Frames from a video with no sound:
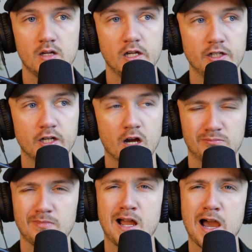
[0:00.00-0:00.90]
and you go
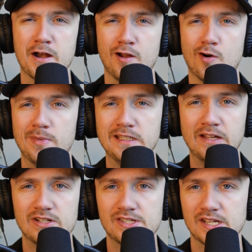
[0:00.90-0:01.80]
i don't know i'm going to
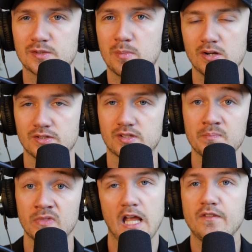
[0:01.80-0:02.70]
give it six months
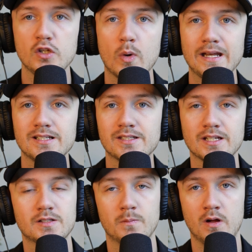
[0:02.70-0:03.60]
if you waited
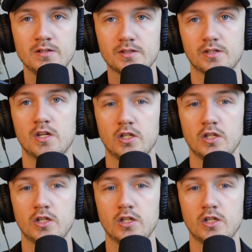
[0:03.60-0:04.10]
six months,